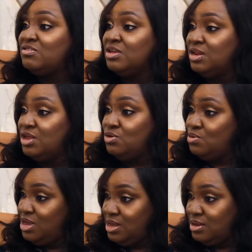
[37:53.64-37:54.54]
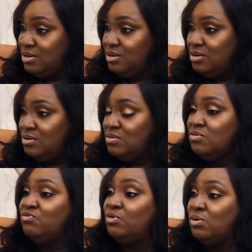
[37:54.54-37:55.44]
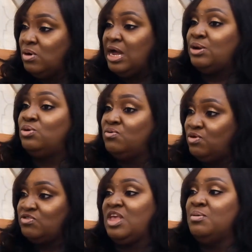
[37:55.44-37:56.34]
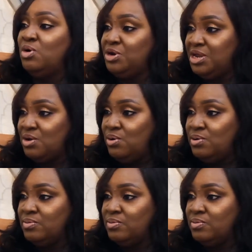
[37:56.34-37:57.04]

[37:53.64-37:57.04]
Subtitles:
in the UK for, and all of us came on the call.